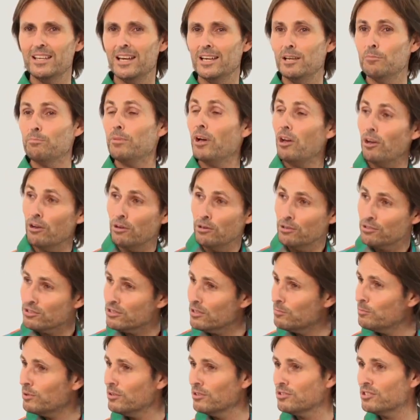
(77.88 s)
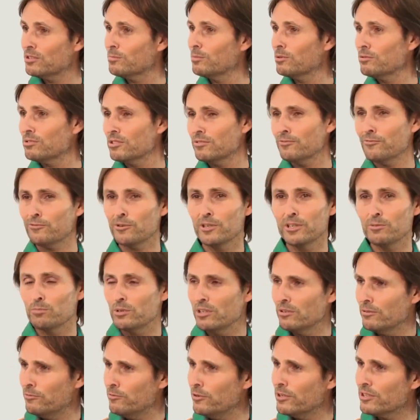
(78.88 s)
They oppose the principles of free
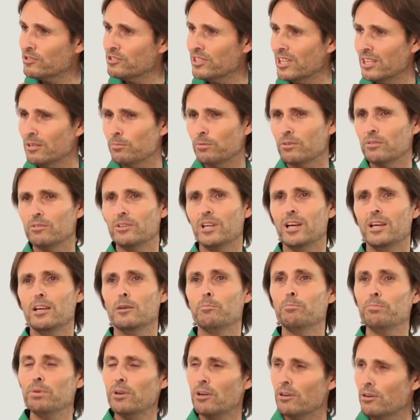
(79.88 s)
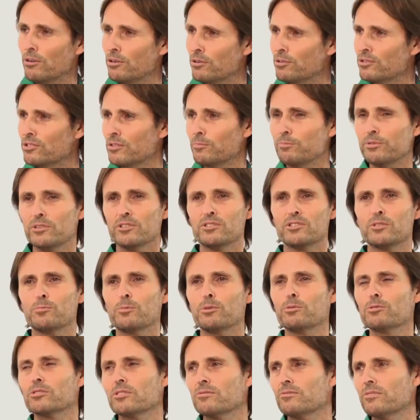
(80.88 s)
will, for example. They oppose the
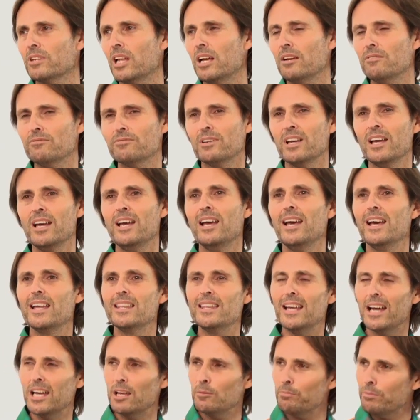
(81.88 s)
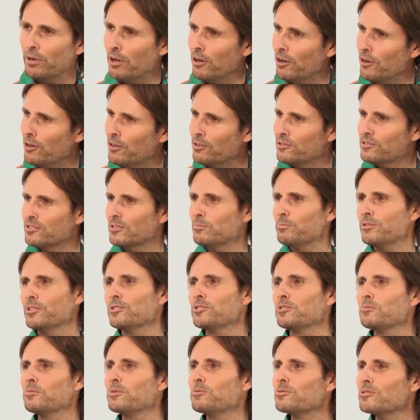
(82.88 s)
principles of love. They oppose the
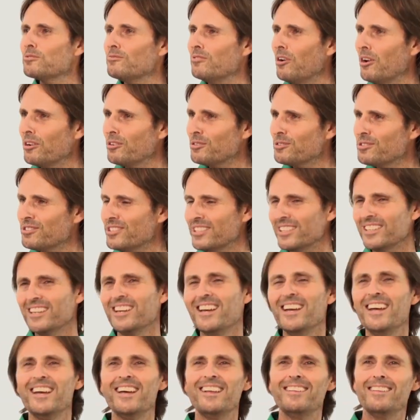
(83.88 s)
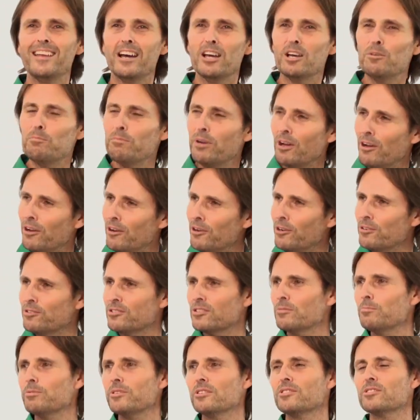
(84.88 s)
principles of honesty. They oppose
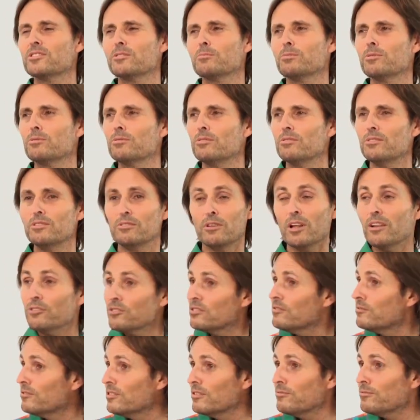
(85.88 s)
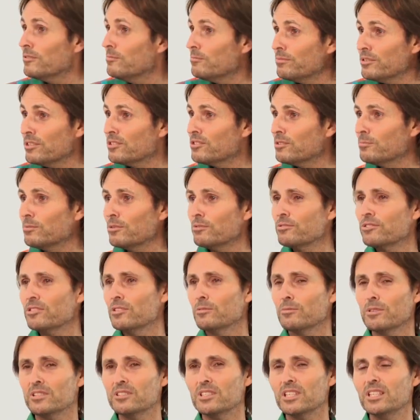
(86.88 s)
the principle, lots of different principles that
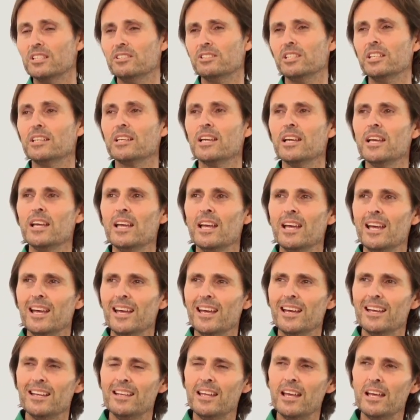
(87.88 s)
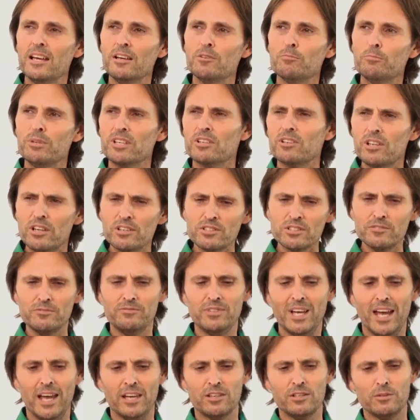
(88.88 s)
we're teaching. Now, because of
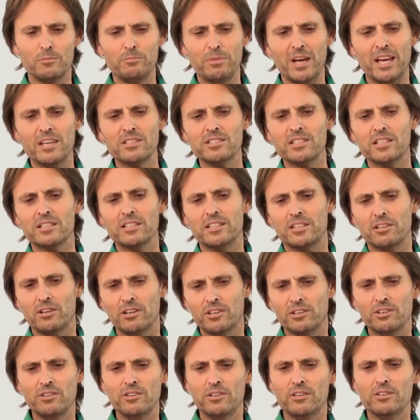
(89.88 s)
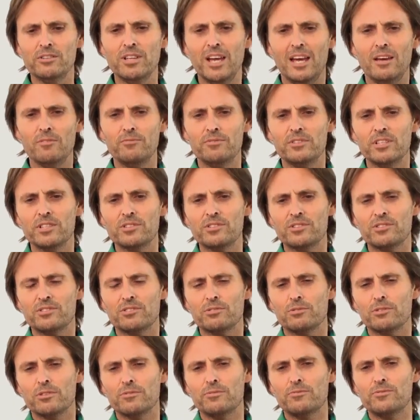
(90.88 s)
that, you basically on earth have this
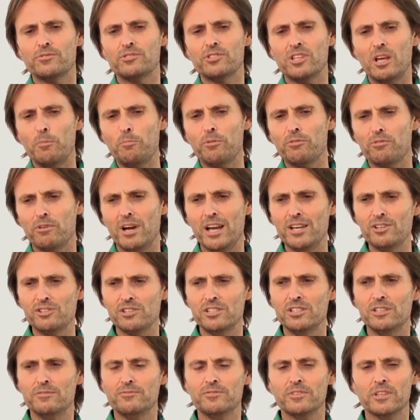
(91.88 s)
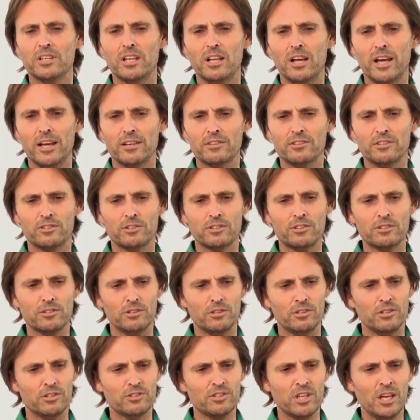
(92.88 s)
sort of separation, if you like, that
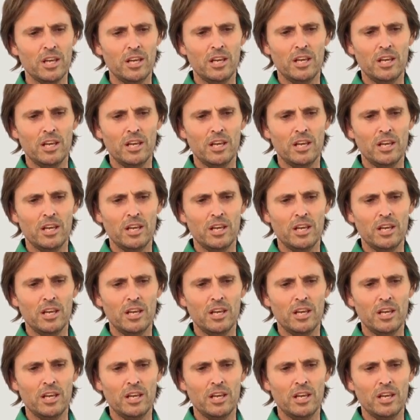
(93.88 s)
occurs